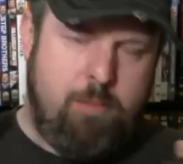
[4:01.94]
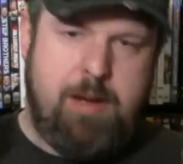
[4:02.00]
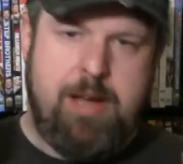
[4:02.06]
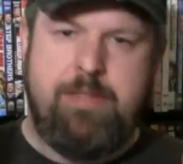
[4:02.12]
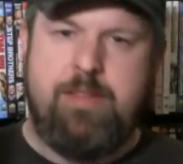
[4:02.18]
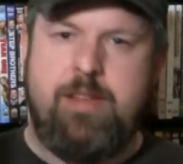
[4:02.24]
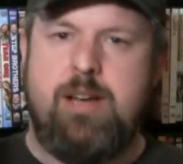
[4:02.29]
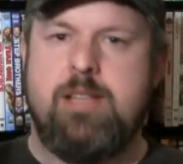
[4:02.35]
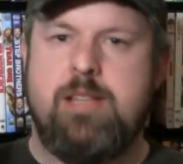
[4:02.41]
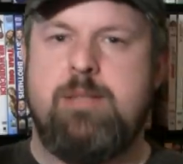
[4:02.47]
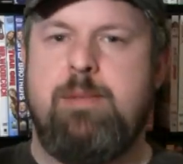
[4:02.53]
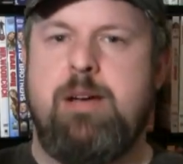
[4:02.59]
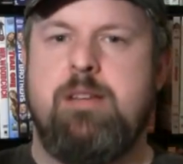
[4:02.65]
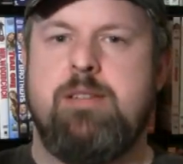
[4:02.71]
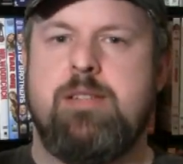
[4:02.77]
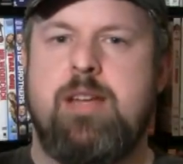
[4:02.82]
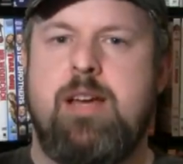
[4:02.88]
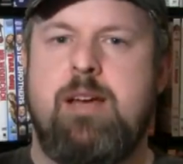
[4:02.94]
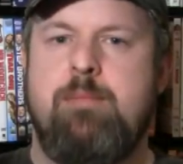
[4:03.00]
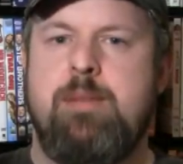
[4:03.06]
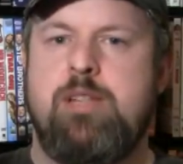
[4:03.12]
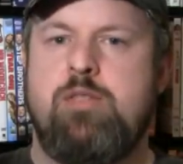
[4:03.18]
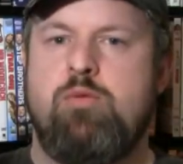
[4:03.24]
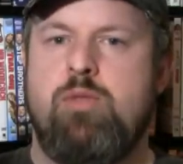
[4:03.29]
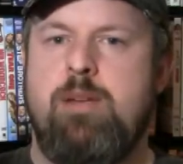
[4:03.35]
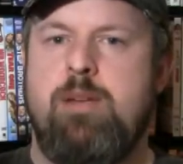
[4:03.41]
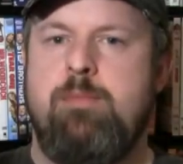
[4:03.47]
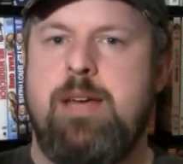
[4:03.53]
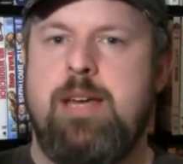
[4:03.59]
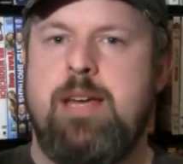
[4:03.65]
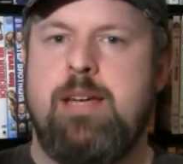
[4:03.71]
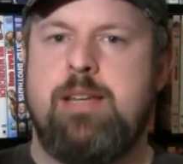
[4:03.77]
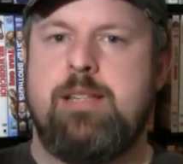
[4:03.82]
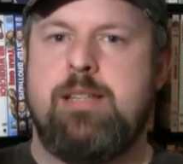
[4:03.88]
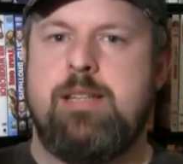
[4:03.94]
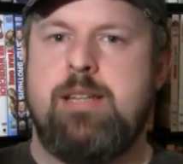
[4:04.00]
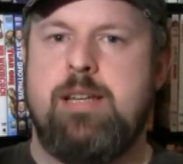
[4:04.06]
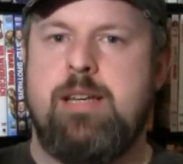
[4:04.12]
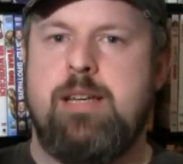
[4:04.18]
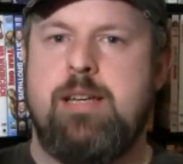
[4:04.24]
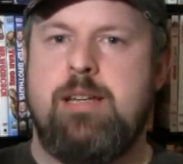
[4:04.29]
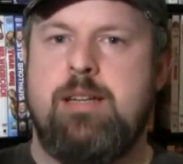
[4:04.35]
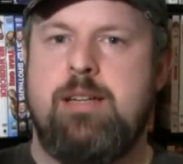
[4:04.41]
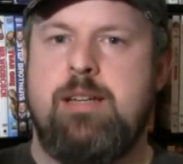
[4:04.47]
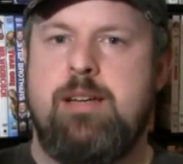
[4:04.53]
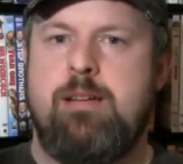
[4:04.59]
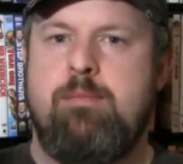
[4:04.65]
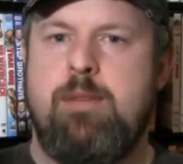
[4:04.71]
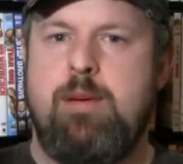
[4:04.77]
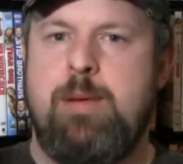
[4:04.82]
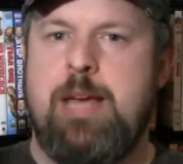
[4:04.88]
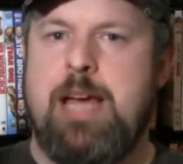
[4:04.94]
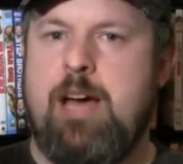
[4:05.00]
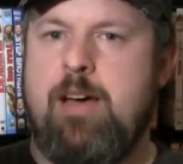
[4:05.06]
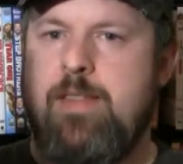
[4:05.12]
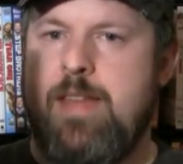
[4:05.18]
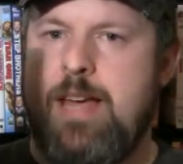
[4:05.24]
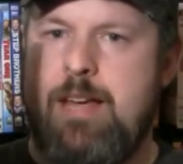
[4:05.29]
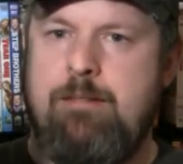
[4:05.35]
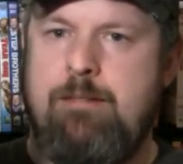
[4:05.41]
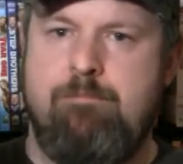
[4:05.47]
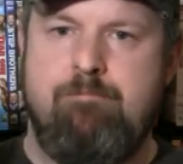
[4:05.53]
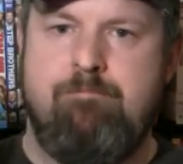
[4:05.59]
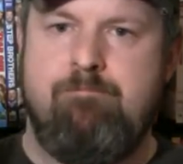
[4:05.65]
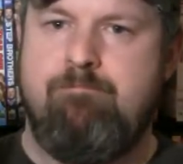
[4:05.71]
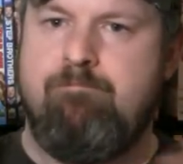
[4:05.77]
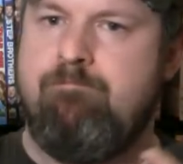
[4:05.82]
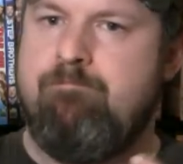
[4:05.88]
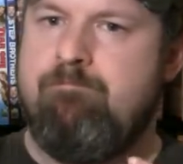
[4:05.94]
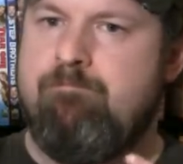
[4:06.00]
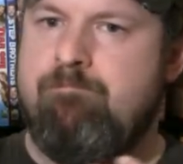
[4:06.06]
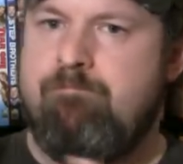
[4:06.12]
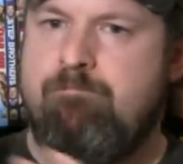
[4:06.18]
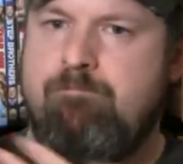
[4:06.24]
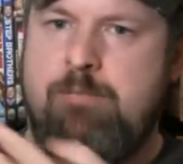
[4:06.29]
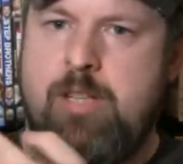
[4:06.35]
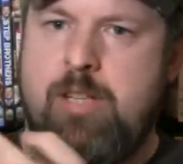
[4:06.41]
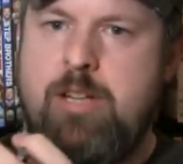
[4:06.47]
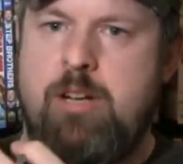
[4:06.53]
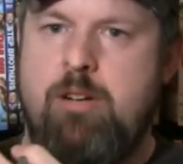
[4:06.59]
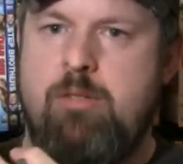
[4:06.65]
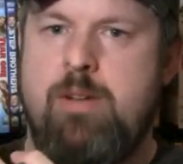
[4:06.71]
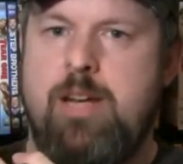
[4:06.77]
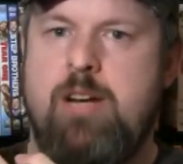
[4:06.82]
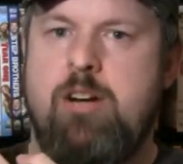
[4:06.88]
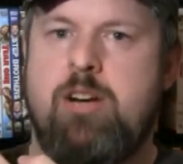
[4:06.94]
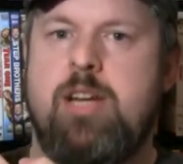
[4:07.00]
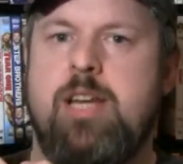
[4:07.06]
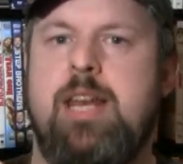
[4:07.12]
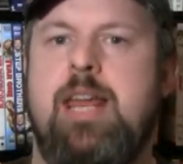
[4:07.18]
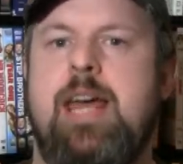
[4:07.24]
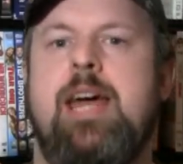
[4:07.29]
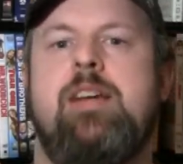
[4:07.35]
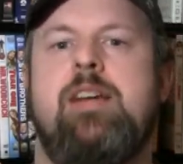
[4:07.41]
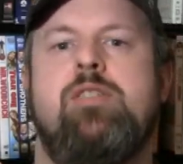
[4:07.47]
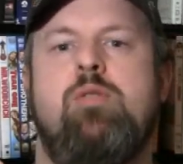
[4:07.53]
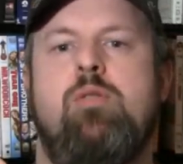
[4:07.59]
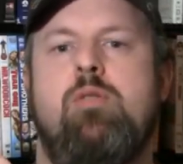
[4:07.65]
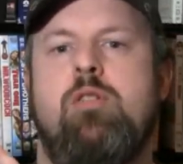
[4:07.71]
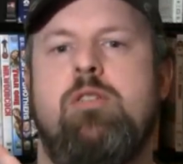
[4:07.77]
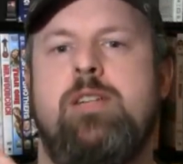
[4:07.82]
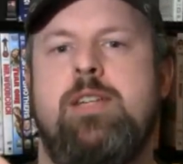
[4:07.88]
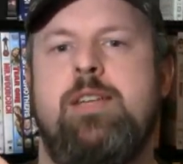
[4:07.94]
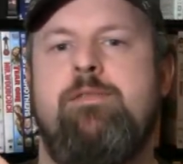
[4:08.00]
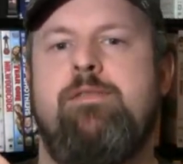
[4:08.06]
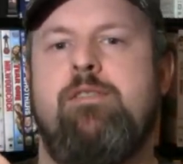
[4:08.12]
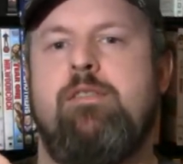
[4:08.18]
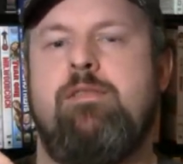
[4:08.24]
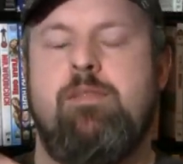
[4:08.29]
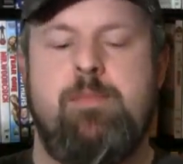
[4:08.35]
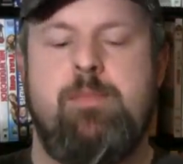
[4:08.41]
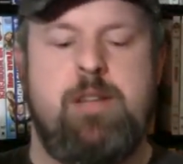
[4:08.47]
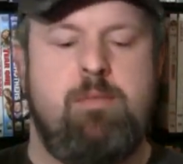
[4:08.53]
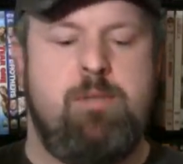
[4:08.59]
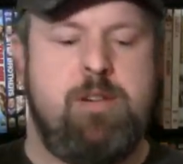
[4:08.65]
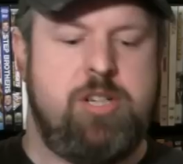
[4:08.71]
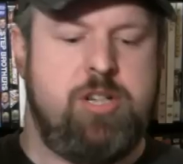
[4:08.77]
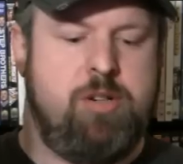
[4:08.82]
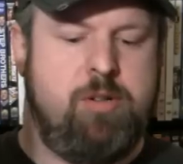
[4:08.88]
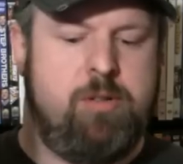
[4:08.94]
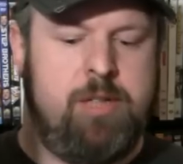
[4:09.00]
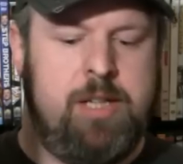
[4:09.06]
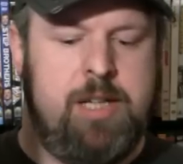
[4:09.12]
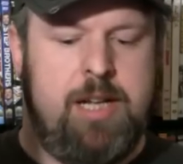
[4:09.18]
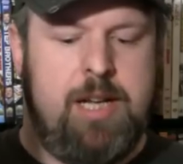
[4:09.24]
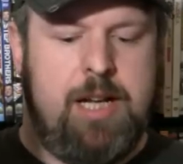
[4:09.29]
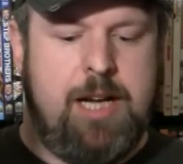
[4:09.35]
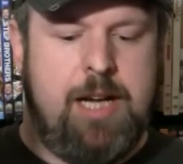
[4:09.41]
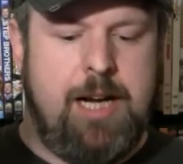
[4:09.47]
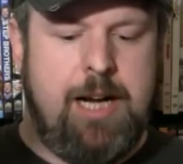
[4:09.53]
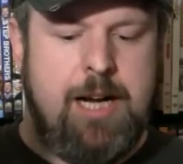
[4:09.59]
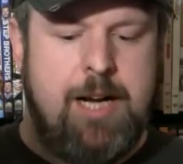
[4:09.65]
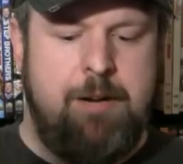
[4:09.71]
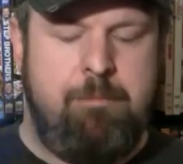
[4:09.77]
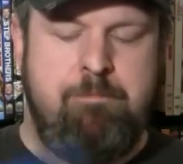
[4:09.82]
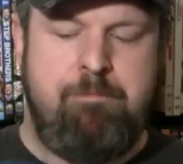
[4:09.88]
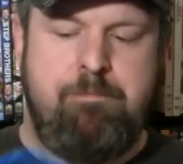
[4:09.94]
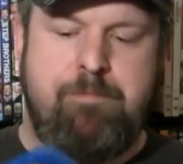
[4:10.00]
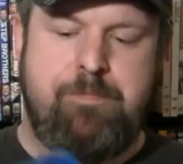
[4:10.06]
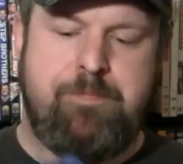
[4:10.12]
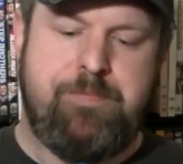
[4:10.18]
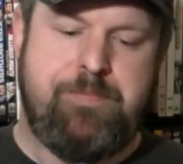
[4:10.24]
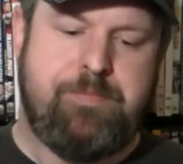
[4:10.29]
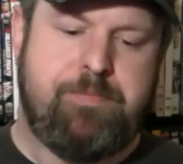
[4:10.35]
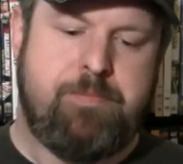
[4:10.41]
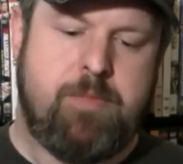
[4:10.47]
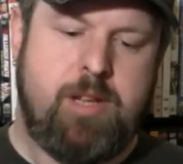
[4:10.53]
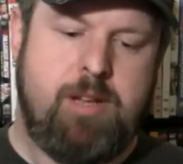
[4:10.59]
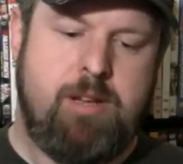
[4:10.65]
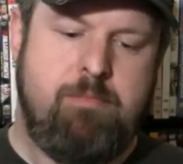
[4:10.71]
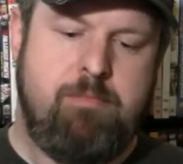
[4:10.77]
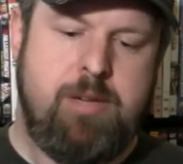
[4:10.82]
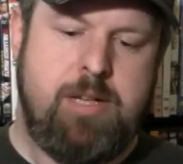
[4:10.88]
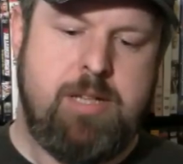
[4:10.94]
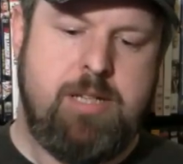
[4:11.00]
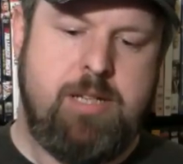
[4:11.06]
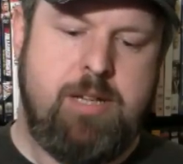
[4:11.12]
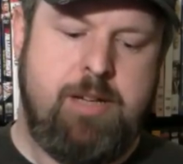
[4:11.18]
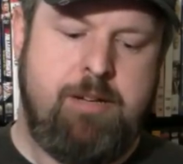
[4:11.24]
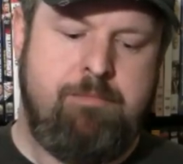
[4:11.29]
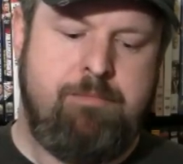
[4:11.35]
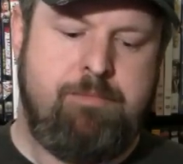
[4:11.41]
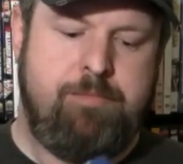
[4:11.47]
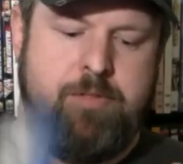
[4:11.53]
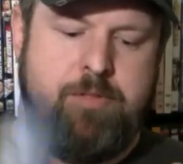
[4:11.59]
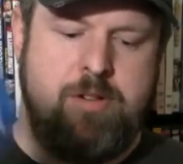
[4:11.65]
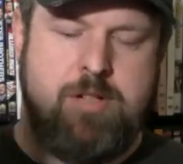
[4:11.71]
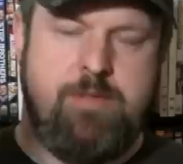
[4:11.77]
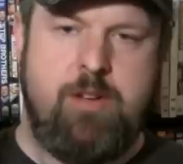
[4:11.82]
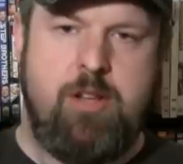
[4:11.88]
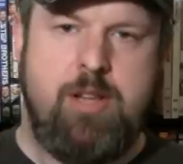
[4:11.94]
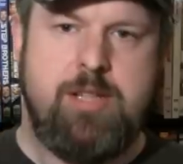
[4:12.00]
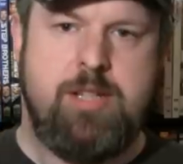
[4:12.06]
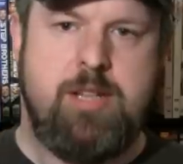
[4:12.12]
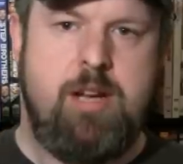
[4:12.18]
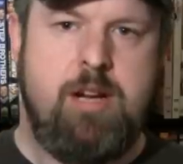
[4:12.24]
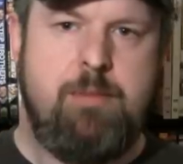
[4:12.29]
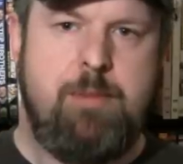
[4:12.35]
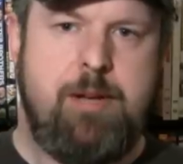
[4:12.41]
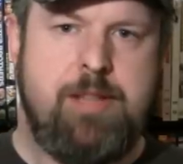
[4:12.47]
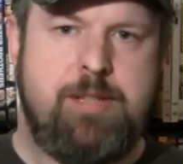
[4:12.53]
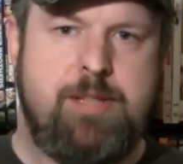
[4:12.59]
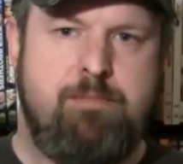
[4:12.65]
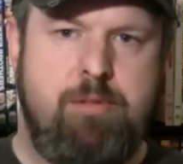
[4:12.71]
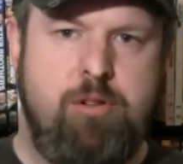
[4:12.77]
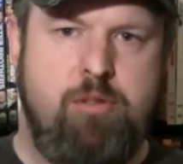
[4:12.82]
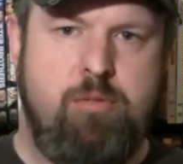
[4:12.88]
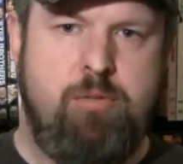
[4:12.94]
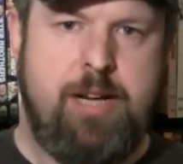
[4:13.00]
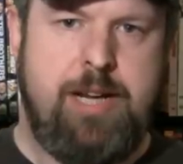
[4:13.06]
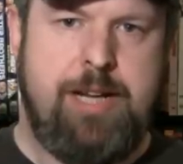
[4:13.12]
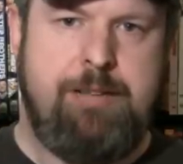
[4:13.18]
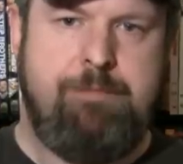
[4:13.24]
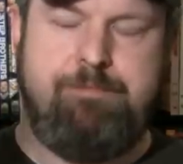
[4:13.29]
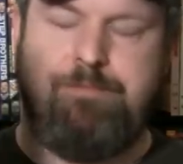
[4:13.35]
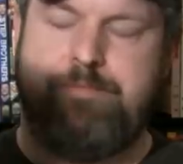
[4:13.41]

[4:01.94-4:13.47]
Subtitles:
my thoughts about Zombies remakes and maybe how they, you know, interconnect or differ from the original. But first of all, let's talk about this Blu-ray.